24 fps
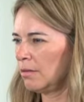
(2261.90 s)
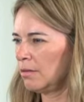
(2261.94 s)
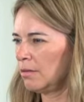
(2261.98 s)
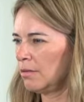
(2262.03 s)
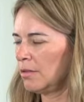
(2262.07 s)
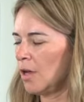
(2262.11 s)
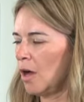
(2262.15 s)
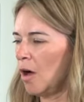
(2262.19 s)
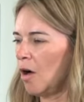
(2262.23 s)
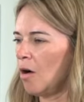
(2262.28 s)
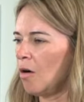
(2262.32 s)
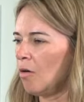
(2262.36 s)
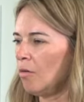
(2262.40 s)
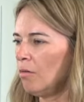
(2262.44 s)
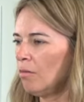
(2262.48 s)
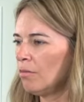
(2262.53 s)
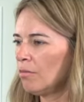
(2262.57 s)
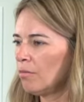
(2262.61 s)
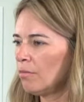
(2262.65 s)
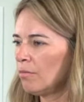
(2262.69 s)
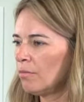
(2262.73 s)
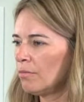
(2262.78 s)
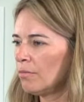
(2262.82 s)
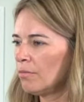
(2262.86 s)
No,
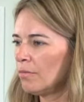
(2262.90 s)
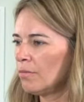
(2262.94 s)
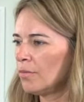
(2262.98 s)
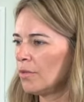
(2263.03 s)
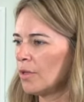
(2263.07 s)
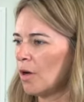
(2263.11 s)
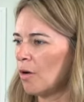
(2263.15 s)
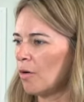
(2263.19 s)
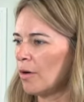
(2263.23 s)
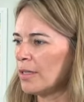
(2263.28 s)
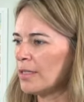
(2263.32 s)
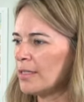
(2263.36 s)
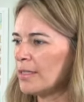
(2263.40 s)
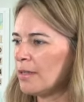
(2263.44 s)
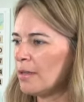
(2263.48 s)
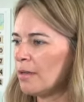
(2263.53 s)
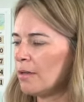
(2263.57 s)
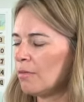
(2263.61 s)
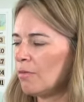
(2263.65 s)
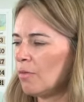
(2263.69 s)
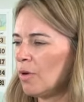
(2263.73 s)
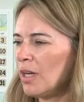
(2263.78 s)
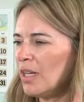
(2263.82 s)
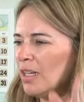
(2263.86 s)
no, it's
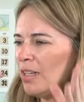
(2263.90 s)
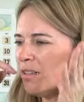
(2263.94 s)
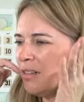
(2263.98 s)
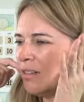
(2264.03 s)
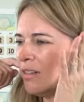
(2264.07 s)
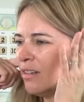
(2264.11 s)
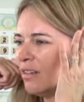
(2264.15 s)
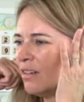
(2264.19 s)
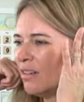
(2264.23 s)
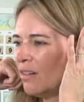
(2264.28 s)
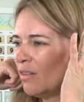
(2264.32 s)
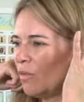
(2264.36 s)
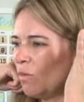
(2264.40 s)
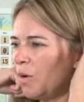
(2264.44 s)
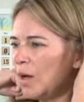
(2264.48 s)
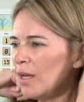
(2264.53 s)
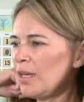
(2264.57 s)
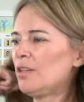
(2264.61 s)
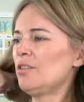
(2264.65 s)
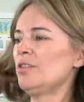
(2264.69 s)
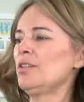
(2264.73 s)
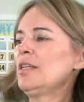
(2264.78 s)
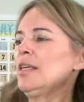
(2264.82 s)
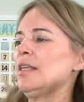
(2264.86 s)
what? Oh Why
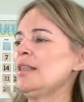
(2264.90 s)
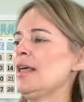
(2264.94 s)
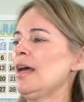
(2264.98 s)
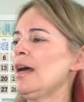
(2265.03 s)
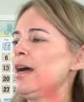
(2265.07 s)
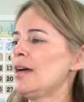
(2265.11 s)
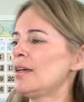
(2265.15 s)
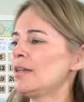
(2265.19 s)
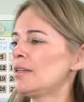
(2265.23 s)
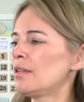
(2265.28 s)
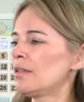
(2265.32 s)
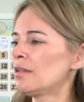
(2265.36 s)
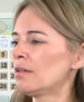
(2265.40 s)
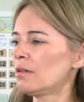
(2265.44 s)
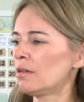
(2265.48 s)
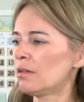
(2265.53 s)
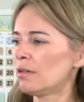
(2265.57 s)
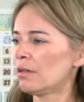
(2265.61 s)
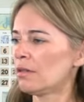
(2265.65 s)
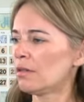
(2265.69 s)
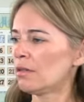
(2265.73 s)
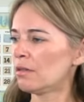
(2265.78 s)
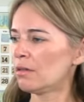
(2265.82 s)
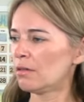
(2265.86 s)
no, not totally that? Tiffany.
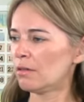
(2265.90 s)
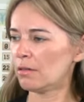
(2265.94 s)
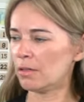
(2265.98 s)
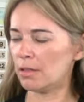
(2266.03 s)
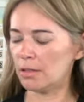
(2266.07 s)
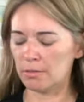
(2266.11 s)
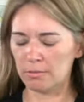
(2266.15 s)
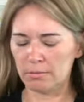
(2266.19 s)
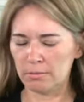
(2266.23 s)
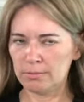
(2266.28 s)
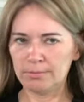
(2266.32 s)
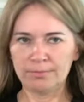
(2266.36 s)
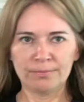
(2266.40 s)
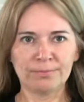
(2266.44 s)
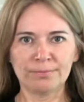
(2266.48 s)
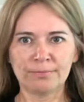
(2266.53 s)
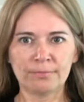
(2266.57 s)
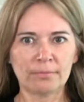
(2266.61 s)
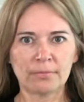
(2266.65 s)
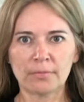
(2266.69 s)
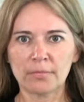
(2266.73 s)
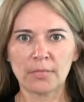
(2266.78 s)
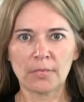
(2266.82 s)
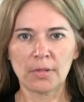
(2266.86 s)
No, just uh,
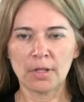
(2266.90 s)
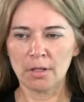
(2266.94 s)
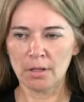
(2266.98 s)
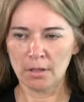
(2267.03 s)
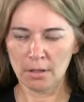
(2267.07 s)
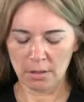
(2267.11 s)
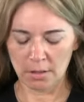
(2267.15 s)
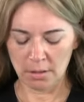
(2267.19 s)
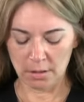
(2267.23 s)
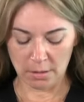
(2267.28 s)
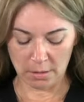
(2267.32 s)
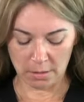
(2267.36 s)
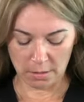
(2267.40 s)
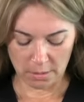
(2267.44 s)
Gemini, right?